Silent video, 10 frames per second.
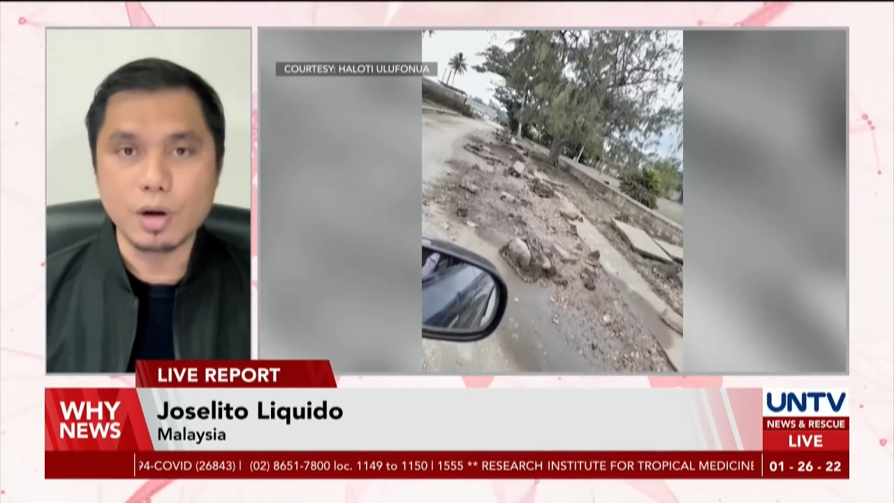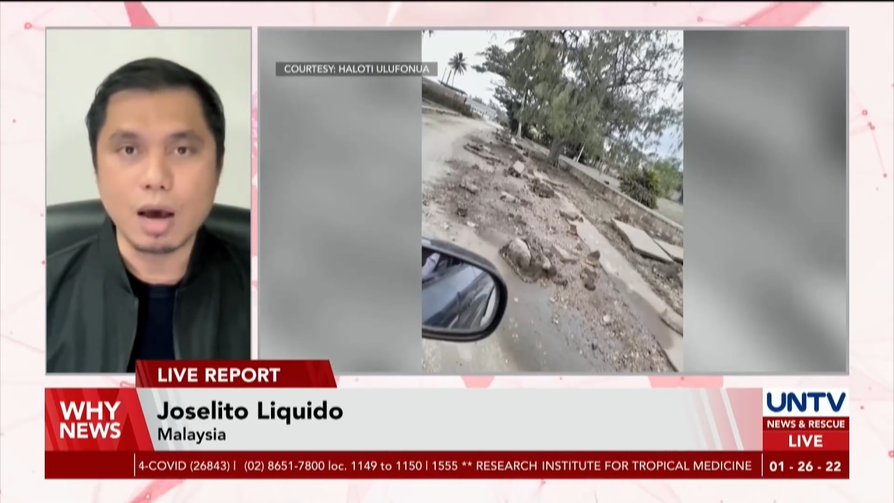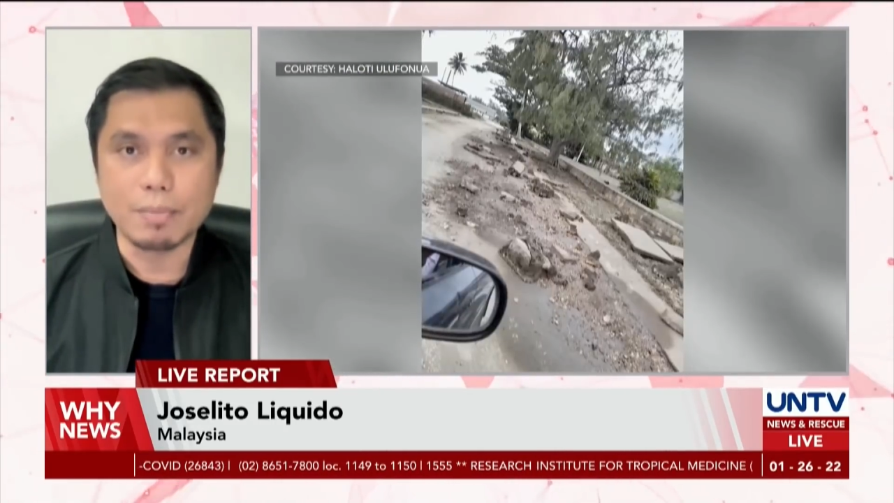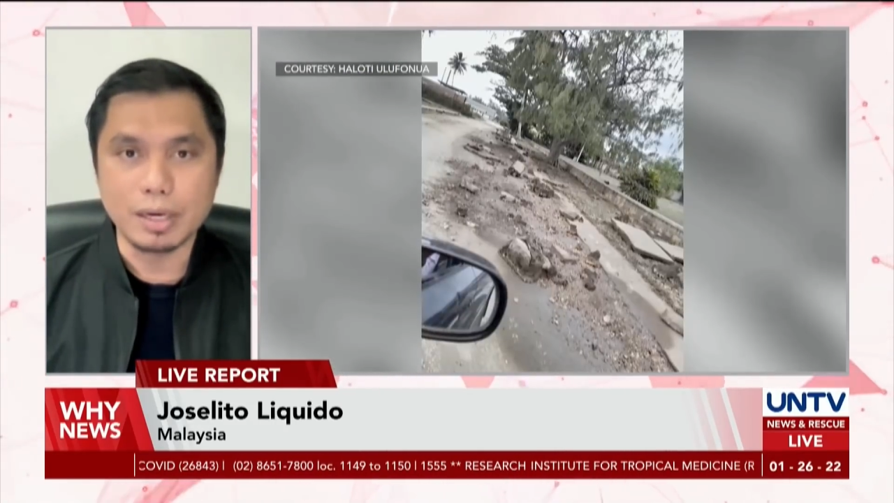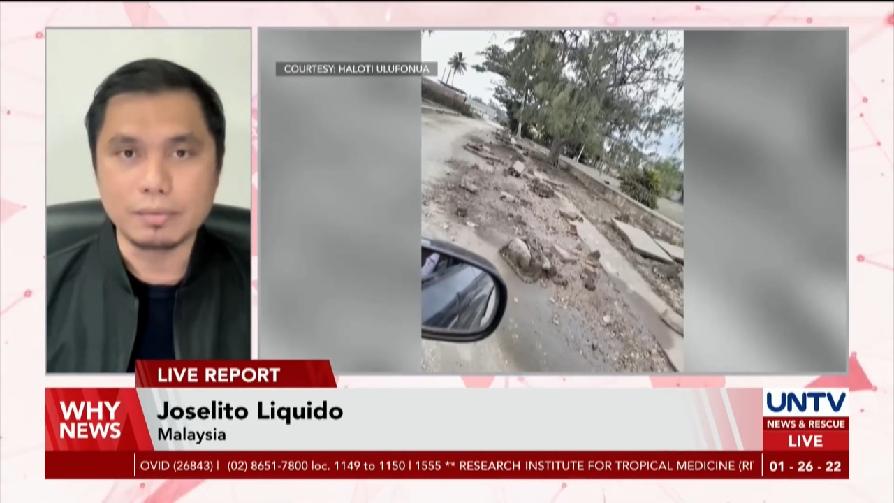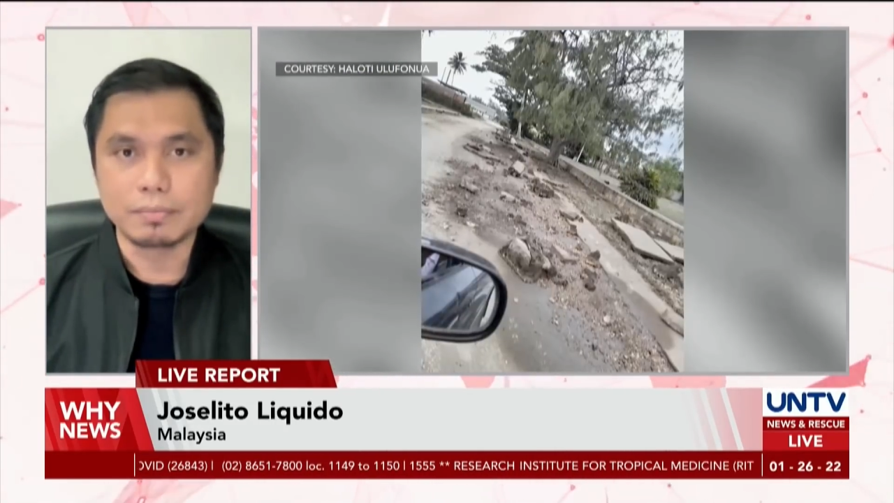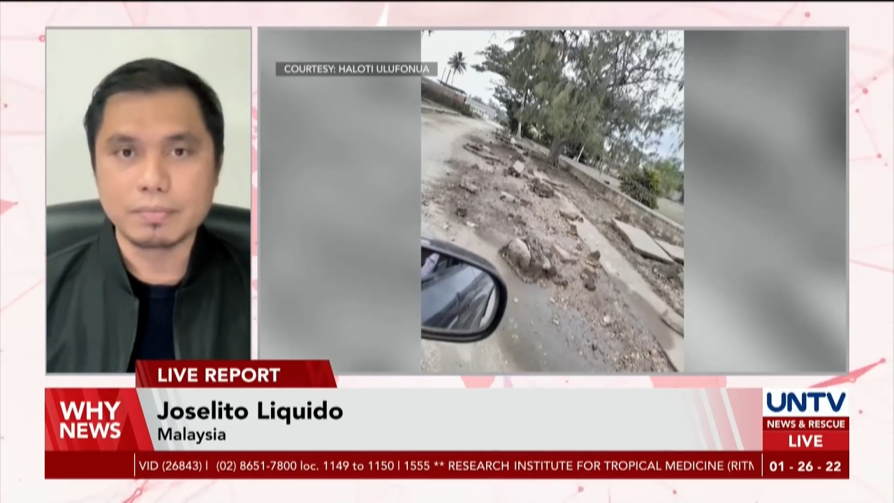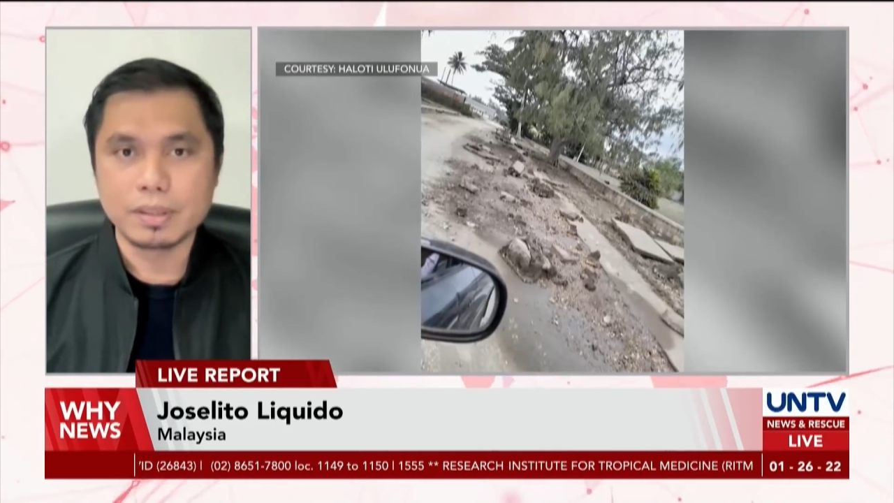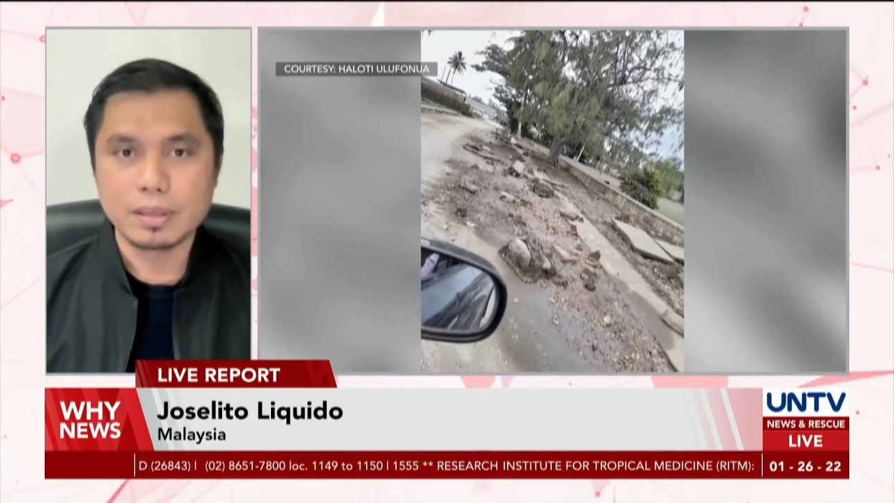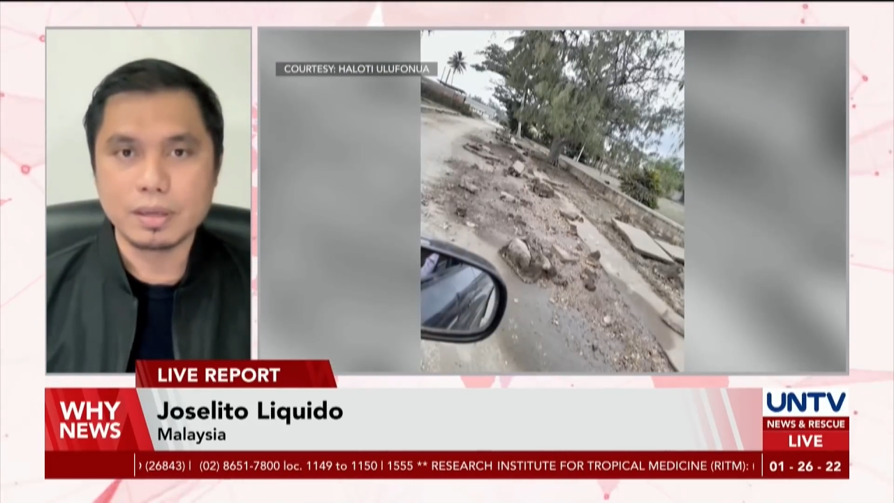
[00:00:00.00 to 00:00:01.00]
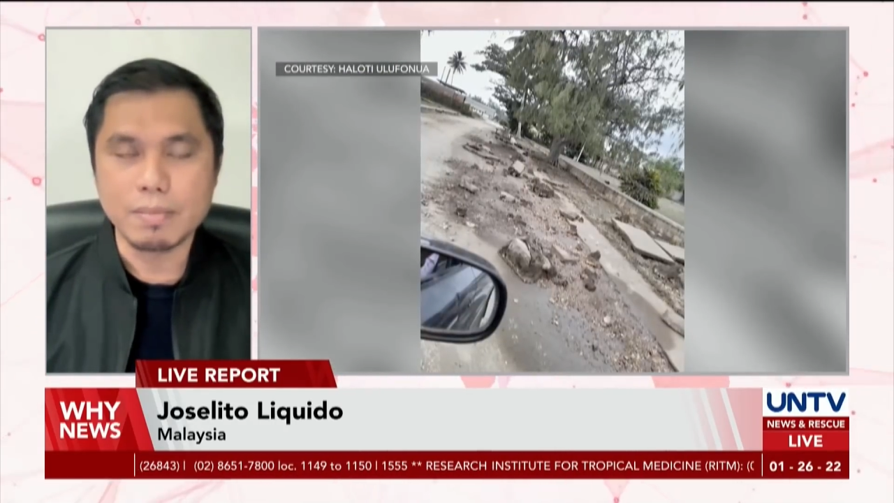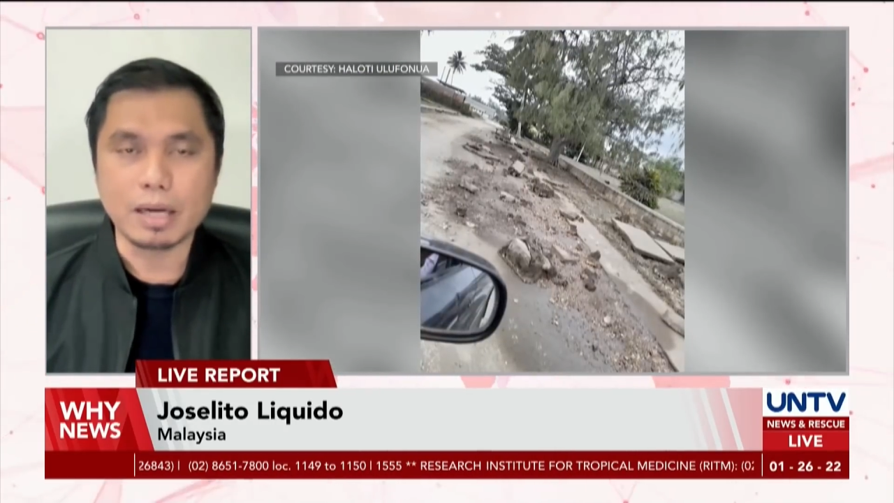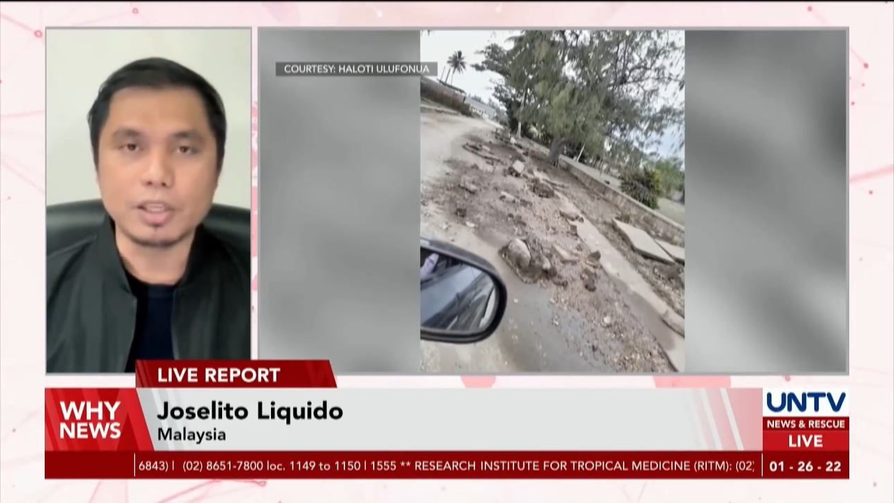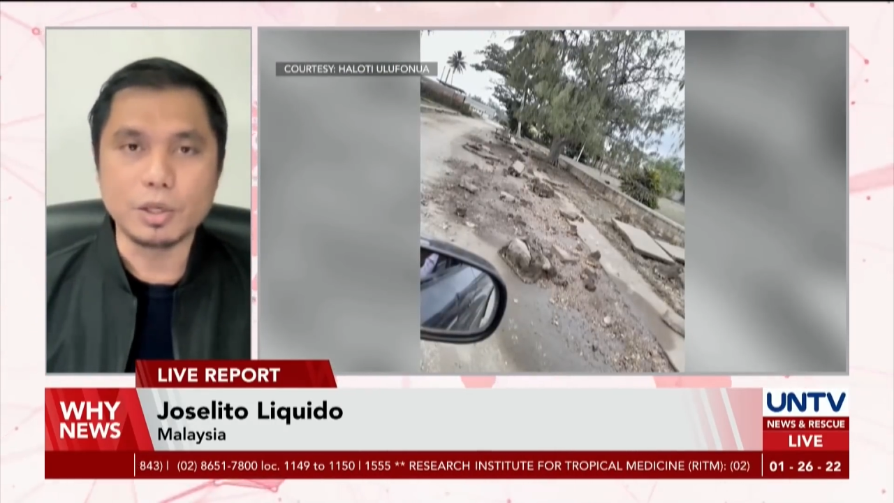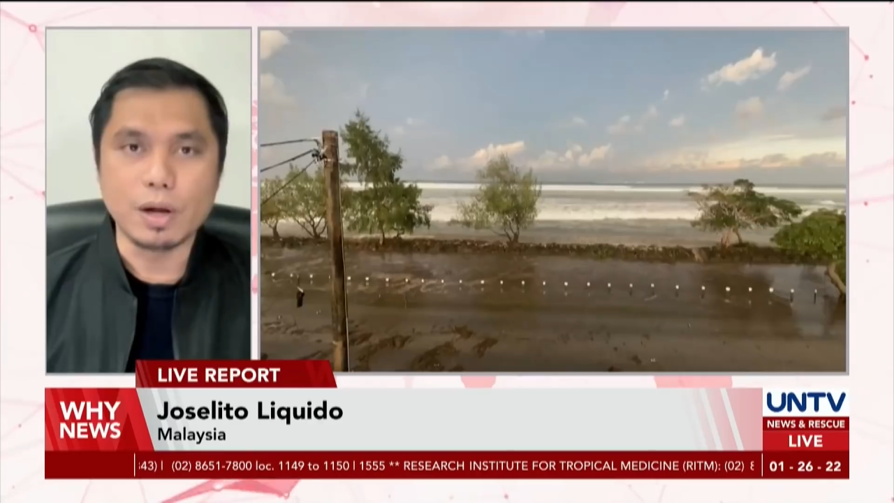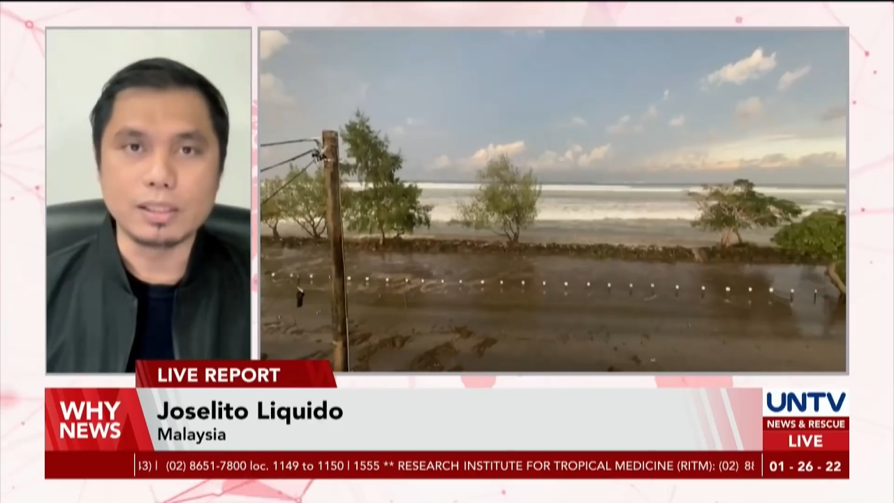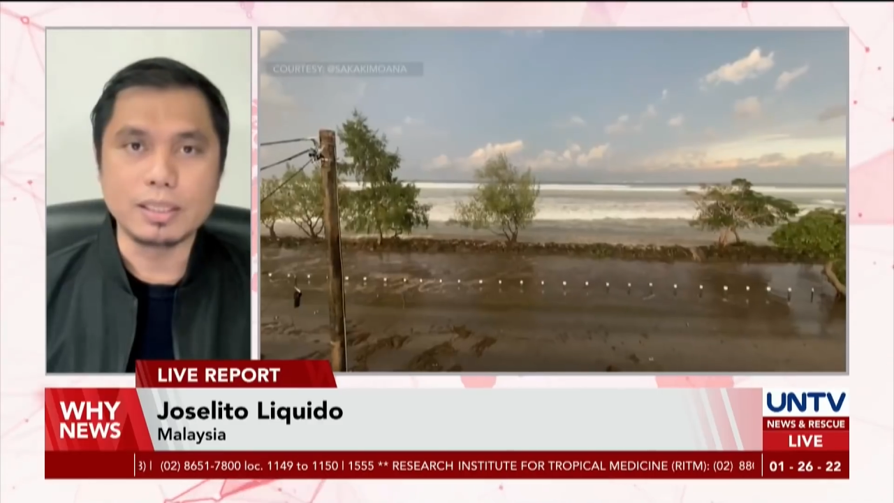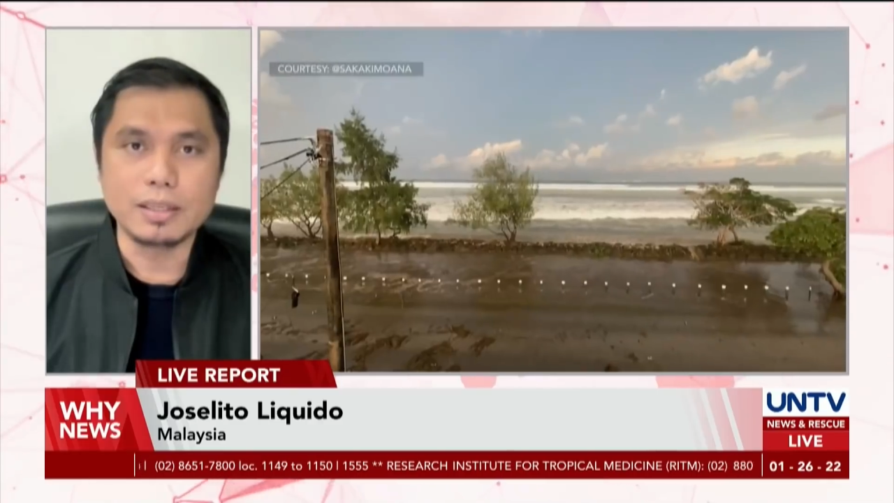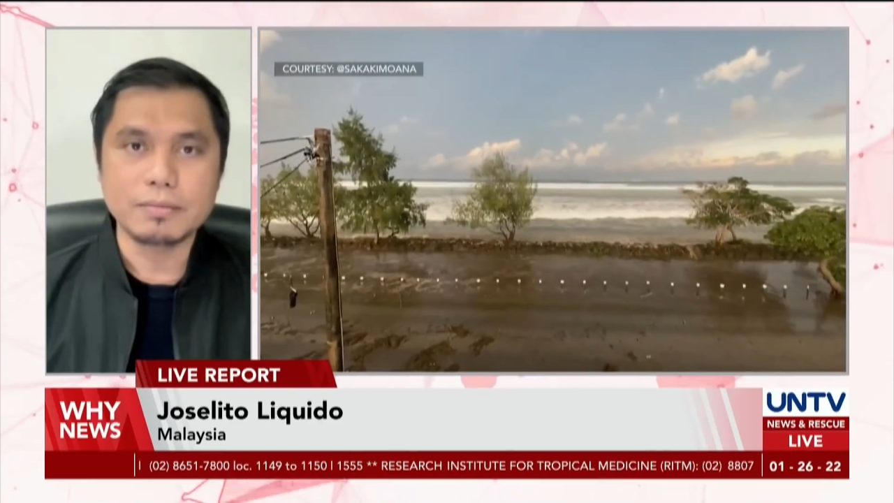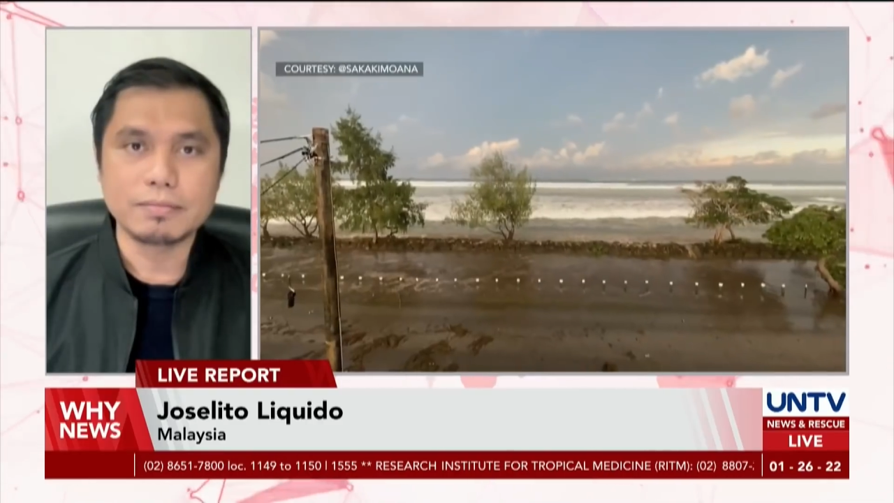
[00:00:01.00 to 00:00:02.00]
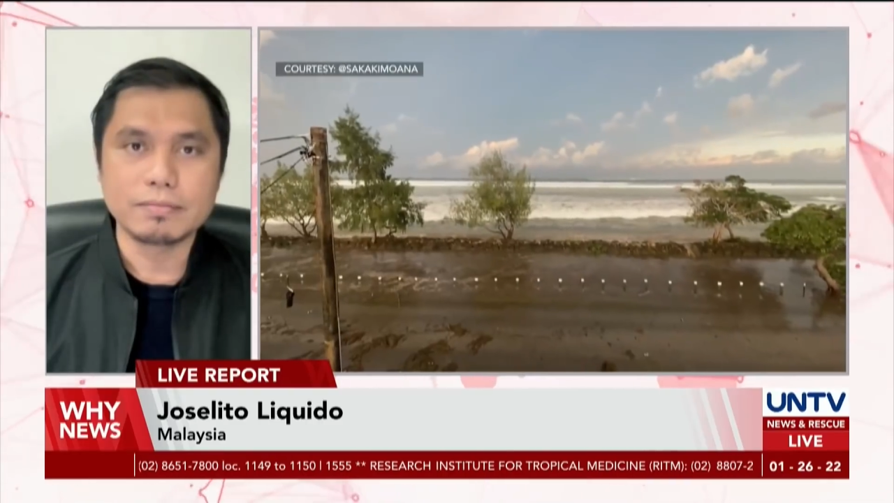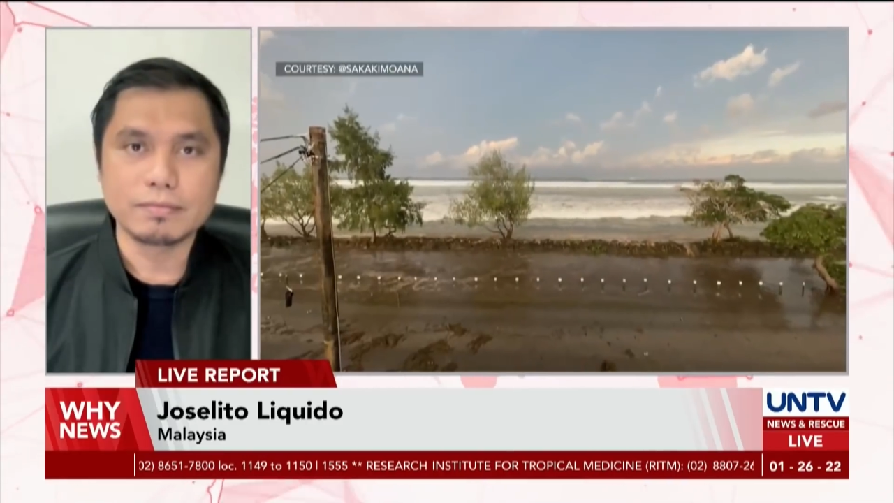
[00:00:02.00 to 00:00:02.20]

tsunami. Back to you, Elsie.